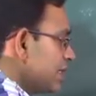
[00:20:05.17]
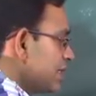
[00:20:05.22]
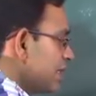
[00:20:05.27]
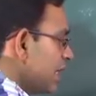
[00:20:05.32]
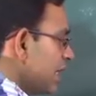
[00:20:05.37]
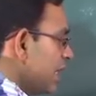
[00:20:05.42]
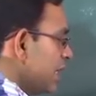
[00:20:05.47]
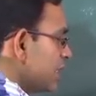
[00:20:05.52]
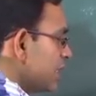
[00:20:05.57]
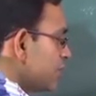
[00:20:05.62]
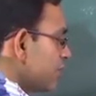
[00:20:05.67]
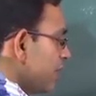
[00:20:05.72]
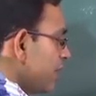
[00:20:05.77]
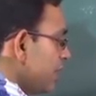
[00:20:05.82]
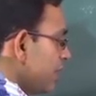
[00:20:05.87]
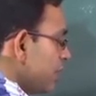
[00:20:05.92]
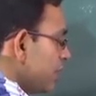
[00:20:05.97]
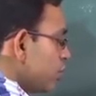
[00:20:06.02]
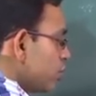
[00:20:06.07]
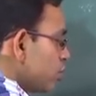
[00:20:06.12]
sense, when
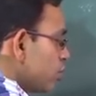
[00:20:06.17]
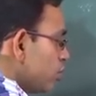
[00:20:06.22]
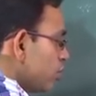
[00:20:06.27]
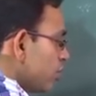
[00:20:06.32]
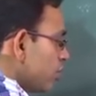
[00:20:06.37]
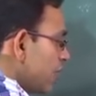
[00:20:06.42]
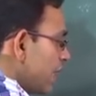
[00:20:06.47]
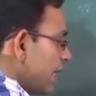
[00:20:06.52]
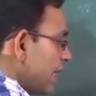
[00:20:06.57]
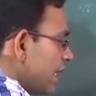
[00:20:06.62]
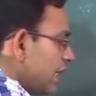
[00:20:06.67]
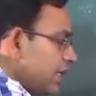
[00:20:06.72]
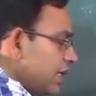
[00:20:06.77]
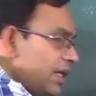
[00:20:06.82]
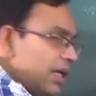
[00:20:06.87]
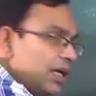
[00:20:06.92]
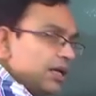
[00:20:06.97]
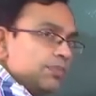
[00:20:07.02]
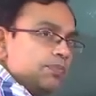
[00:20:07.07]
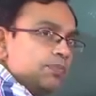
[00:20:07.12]
the 2
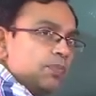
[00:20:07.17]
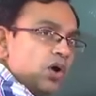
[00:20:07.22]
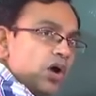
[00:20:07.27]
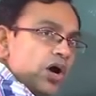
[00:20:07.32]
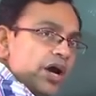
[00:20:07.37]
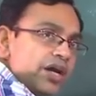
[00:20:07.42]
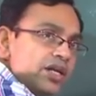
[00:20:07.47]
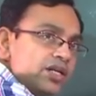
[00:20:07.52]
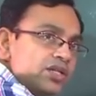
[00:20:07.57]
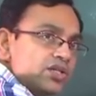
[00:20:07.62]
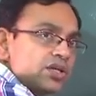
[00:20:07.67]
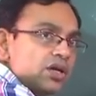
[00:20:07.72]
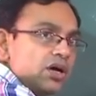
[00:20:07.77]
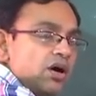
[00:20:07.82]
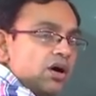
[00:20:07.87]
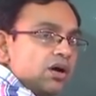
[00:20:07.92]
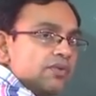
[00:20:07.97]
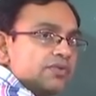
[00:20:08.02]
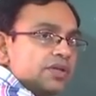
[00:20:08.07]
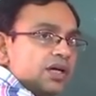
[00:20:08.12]
connecting points
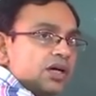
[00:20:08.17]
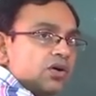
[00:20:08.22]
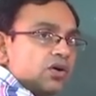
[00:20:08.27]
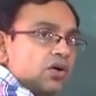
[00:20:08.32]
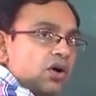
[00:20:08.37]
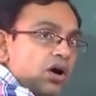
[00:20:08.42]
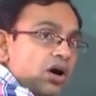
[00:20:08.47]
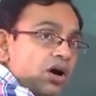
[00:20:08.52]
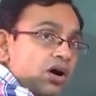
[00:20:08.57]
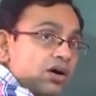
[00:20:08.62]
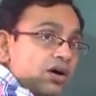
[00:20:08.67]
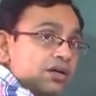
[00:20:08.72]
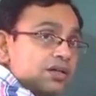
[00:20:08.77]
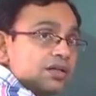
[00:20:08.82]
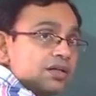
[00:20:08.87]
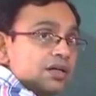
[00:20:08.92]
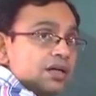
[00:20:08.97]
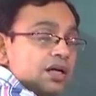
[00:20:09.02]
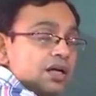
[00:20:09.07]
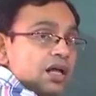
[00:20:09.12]
of the chord
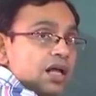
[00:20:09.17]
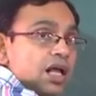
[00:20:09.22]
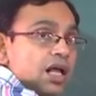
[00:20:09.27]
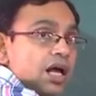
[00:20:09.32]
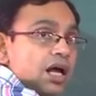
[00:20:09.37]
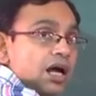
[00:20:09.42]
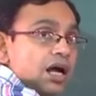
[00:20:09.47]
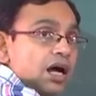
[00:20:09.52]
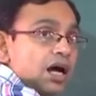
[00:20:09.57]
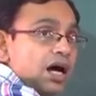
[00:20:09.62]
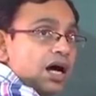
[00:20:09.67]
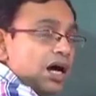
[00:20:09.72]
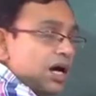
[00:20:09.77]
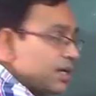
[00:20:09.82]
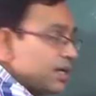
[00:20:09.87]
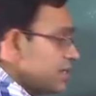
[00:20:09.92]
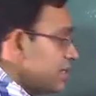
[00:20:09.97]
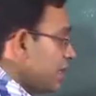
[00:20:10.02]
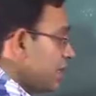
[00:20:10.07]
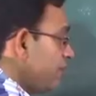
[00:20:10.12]

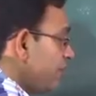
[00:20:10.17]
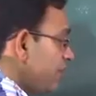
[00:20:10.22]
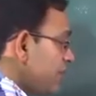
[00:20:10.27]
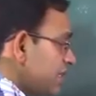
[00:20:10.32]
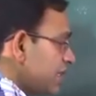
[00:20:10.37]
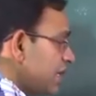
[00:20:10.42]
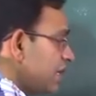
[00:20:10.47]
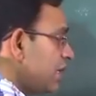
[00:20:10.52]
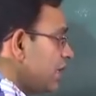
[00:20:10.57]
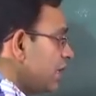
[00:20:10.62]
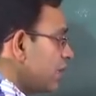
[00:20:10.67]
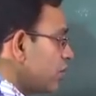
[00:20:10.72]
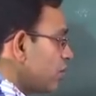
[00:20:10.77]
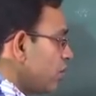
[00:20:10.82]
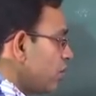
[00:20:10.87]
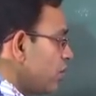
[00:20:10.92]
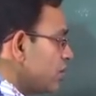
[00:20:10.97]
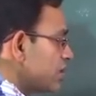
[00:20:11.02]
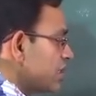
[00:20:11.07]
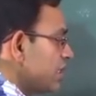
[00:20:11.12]
are sufficiently
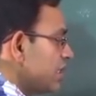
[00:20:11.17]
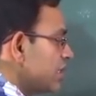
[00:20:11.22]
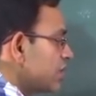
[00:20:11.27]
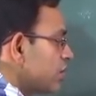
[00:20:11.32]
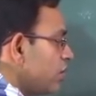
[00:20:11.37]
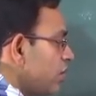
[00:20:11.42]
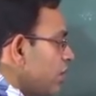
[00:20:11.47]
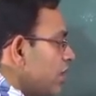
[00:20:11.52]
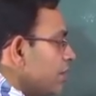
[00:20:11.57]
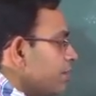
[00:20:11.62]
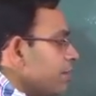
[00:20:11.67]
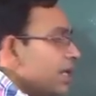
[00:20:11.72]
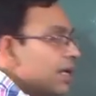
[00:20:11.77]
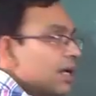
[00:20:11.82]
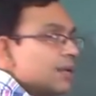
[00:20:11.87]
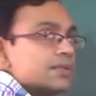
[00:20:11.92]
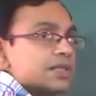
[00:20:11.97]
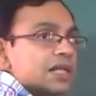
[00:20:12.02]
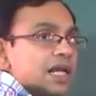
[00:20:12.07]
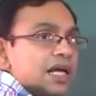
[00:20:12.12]
close, this chord
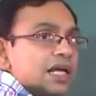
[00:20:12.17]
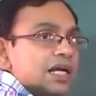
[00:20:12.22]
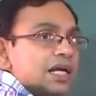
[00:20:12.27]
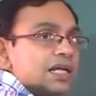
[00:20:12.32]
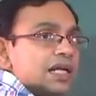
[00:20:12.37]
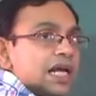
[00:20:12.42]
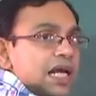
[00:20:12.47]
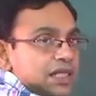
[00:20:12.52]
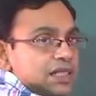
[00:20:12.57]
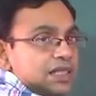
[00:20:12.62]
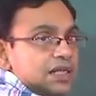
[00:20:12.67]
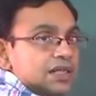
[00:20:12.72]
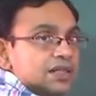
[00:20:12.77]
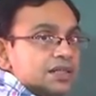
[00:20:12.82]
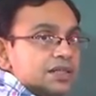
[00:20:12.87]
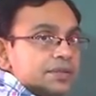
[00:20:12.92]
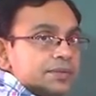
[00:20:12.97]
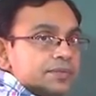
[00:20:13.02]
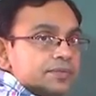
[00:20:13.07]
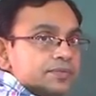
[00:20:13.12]
becomes like a tangent.
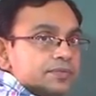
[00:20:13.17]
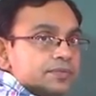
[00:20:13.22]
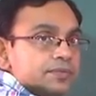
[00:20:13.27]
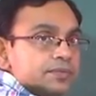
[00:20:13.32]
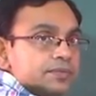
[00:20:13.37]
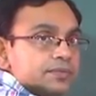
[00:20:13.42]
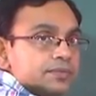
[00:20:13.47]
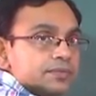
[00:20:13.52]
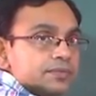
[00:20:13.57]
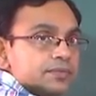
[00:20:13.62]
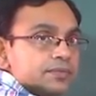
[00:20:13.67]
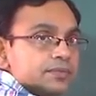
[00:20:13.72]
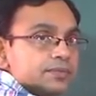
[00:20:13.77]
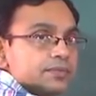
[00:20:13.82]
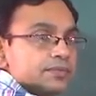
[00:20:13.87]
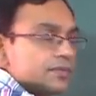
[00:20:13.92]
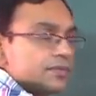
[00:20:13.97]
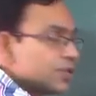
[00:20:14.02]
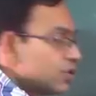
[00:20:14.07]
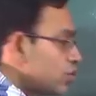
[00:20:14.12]

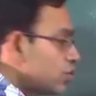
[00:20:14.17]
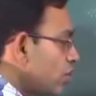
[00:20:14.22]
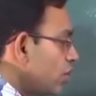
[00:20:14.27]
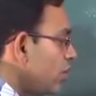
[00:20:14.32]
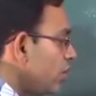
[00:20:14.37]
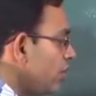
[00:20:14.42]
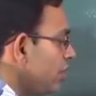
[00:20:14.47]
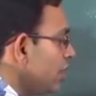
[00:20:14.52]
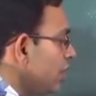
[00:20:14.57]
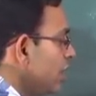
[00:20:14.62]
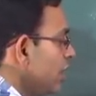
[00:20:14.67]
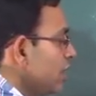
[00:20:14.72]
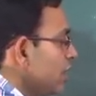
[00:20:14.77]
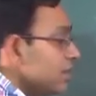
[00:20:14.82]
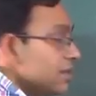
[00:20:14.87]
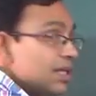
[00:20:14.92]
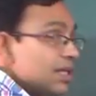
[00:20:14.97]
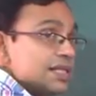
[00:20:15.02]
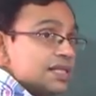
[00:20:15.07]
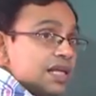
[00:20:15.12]
So,
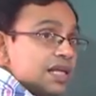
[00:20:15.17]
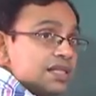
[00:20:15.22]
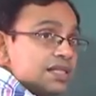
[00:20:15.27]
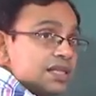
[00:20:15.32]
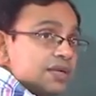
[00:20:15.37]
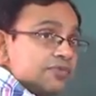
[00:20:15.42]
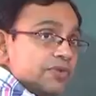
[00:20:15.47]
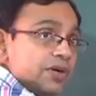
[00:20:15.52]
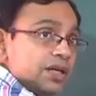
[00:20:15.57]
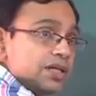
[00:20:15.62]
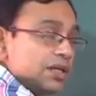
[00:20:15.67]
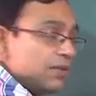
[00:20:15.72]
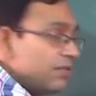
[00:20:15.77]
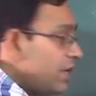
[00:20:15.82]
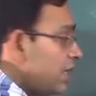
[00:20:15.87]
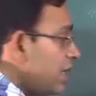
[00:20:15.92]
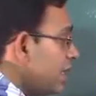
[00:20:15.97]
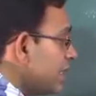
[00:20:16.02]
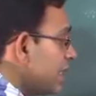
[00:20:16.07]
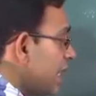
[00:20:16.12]
this is
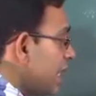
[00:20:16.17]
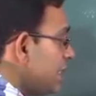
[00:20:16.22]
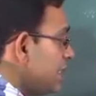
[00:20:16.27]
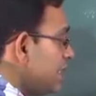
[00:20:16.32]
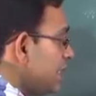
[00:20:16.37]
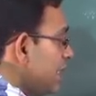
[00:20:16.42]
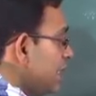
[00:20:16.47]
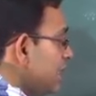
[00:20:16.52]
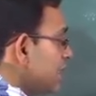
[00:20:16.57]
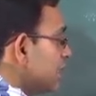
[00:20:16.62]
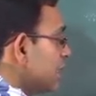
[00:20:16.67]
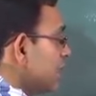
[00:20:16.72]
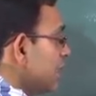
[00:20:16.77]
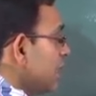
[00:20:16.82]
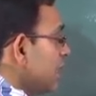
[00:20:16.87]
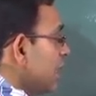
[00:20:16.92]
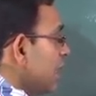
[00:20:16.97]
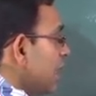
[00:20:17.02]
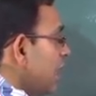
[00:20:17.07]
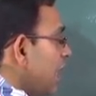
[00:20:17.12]
effectively a tangent
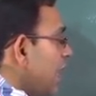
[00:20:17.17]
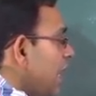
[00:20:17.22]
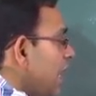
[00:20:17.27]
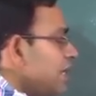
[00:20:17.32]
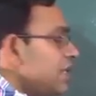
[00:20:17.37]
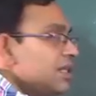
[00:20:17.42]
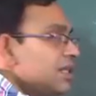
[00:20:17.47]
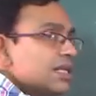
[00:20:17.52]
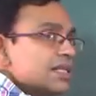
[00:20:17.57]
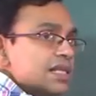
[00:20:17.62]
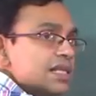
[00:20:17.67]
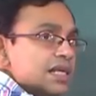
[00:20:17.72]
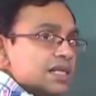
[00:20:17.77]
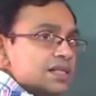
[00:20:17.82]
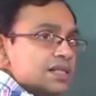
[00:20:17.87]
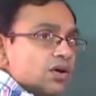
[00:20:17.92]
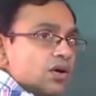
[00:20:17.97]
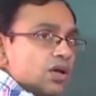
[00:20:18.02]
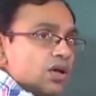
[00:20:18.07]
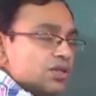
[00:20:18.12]
and this
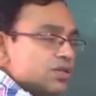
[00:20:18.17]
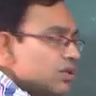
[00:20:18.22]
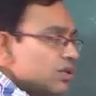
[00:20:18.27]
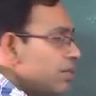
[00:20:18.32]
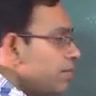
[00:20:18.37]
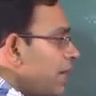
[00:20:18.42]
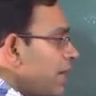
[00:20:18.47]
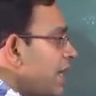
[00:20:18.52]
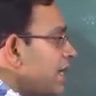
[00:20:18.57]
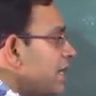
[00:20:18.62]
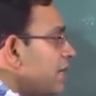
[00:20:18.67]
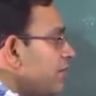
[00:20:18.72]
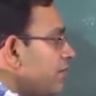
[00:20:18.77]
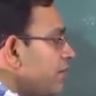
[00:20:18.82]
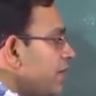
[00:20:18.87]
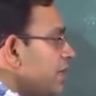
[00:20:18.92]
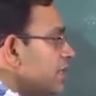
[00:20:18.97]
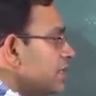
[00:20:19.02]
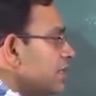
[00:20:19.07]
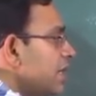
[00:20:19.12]
is also by
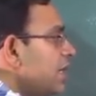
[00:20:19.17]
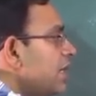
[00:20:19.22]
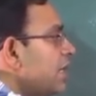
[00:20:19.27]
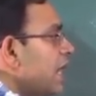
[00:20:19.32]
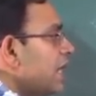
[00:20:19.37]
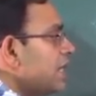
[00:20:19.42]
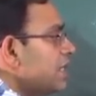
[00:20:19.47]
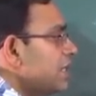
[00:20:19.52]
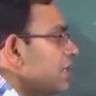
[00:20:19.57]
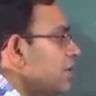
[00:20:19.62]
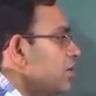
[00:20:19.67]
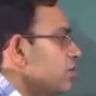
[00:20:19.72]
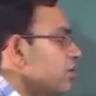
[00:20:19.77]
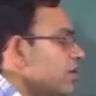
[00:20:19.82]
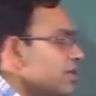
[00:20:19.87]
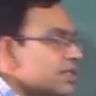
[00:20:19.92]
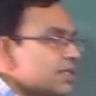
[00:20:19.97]
definition tangent to the